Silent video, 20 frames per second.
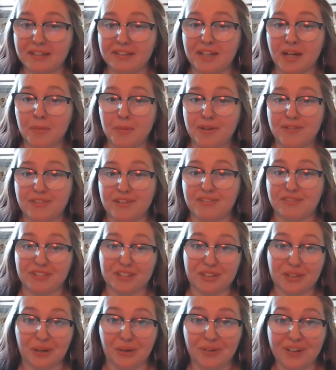Not my
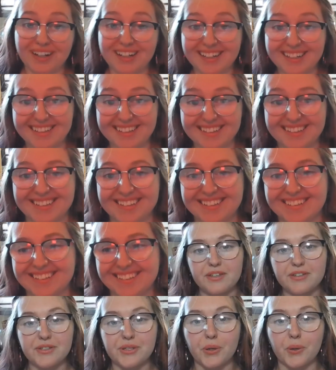favorite though.
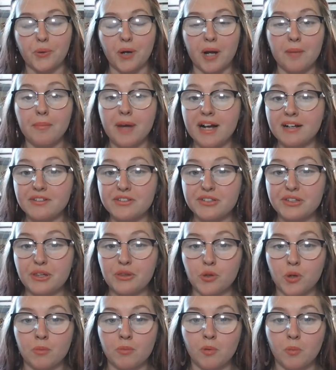So I'm back to the
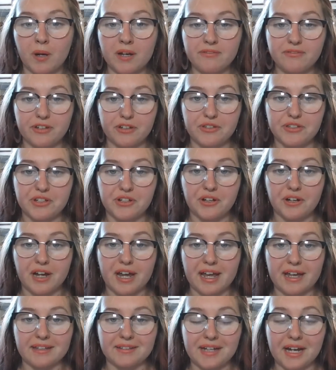normal white filter,
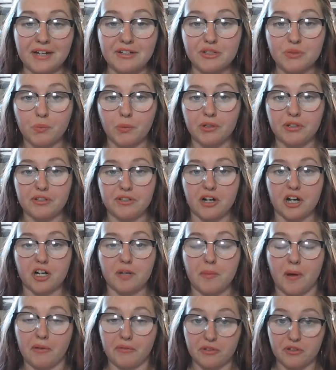and I just wanted to talk
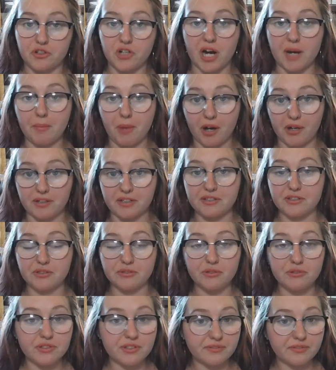about the tripod
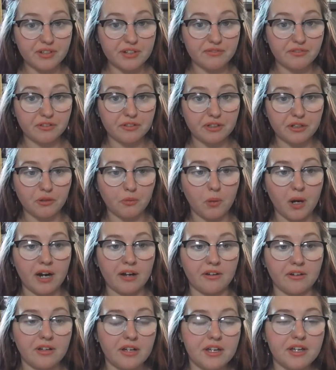exclusively for a little
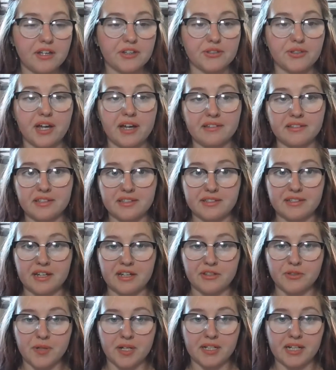while. So as it
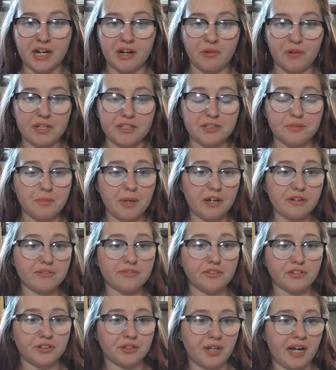stands right now, it's about
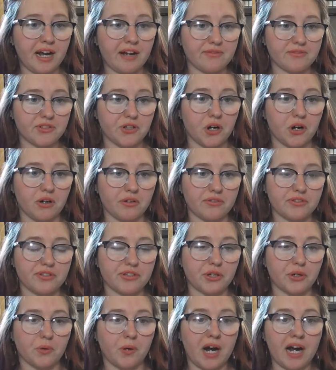1.5 feet tall,
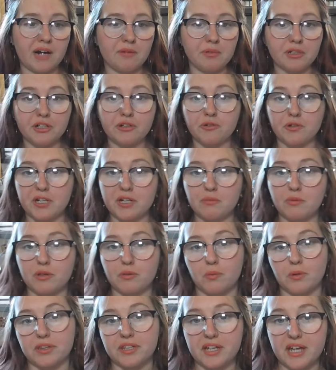so I would agree with
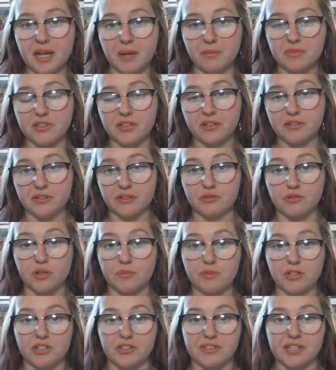what the Amazon
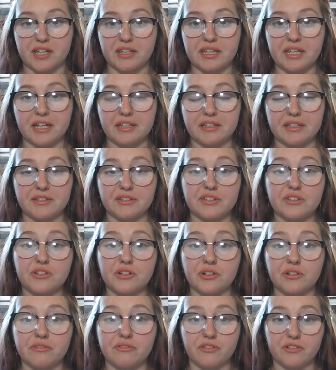description said, that this is
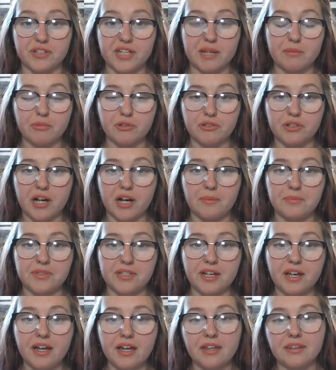good for
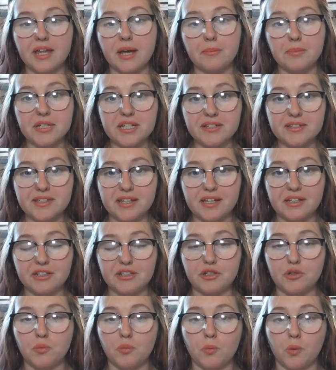tabletops. That being said,
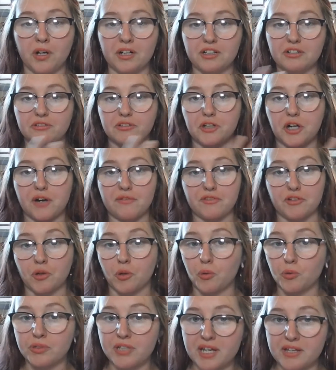you want to clear off your
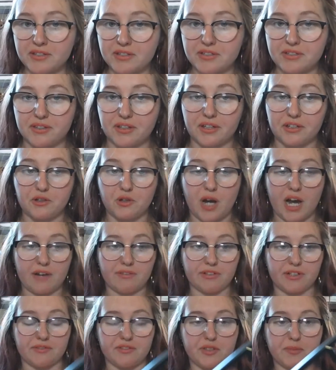whole desk so that you have
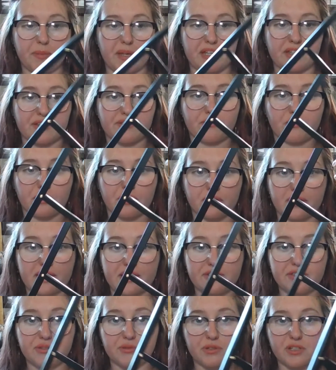enough space for the
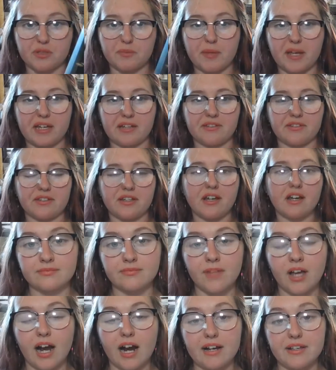legs to expand.
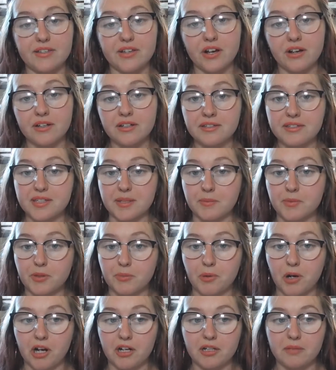I saw in some of the
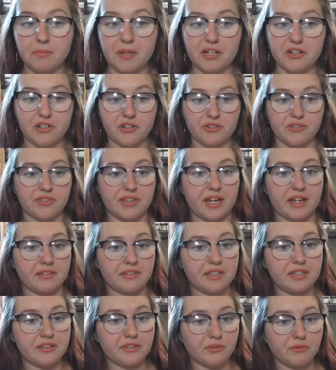product pictures
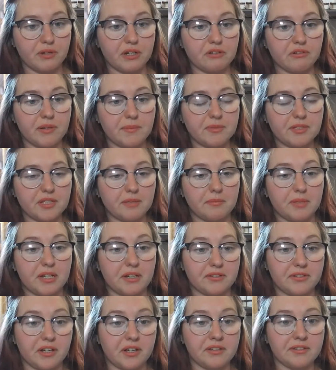that these 3 clips can be
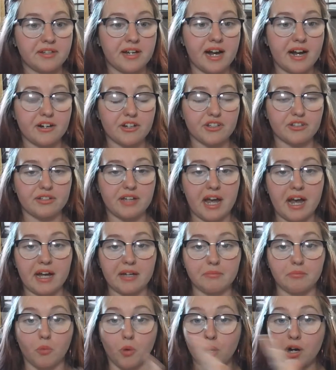undone to actually
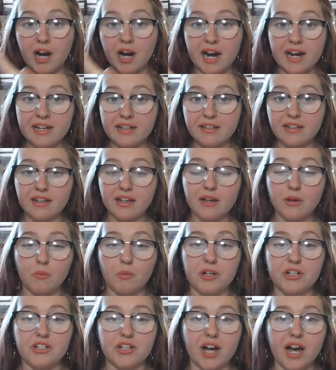add more height,
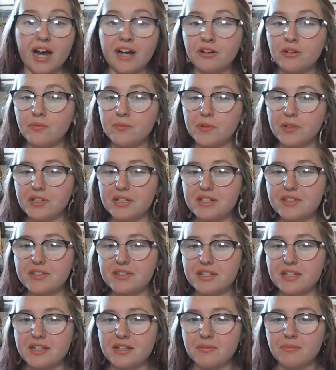which I don't really
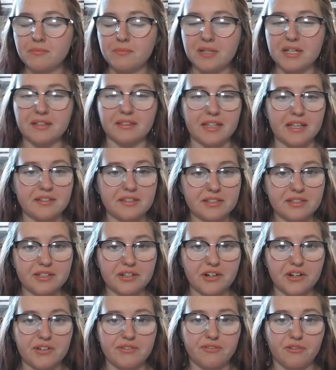see being
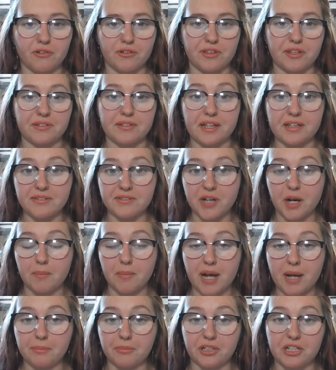necessary for the desktop
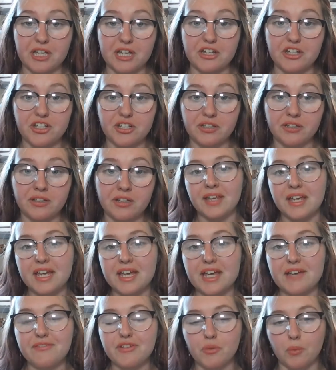application.
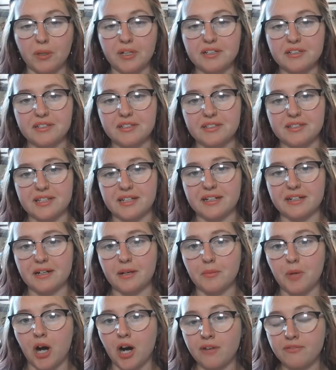If you wanted to set it
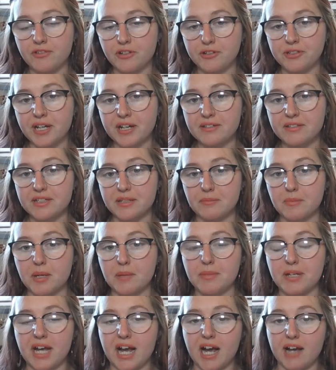up off your desk and
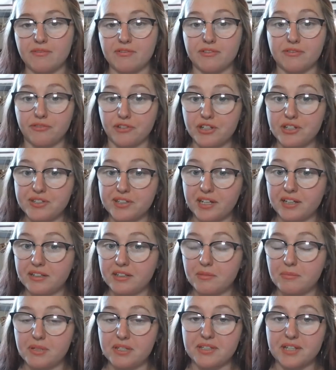maybe have it
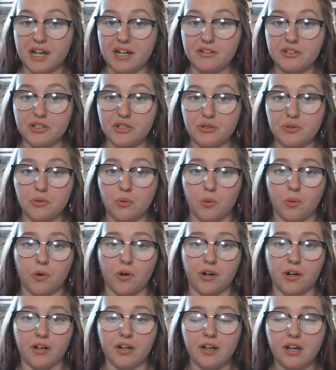freestanding beside you
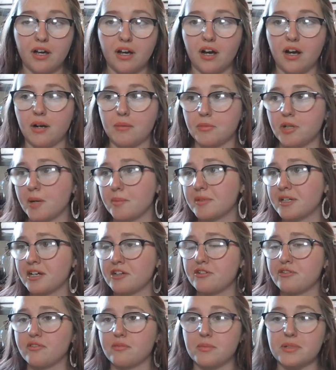or coming
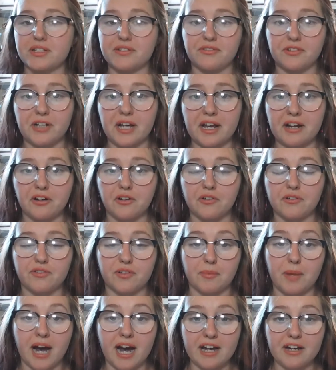at you from a different angle
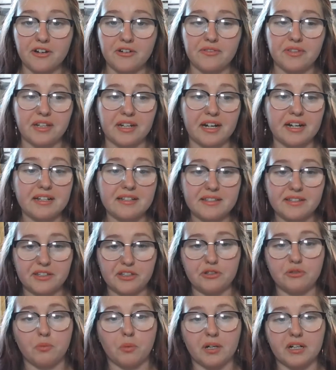from higher, then I could
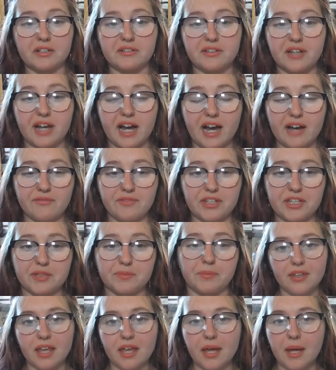see you wanting to have this.
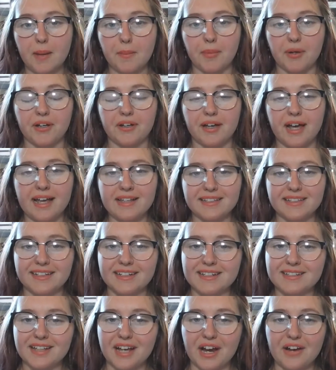But as it
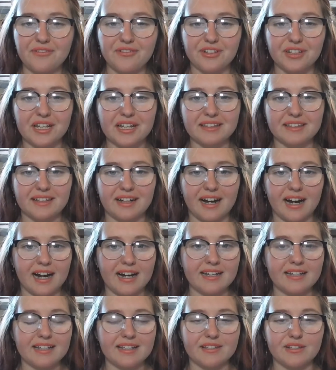is, I feel like the
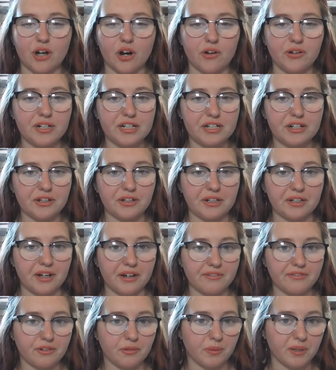height is already good
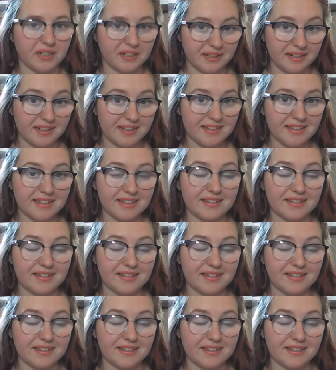enough for what it is.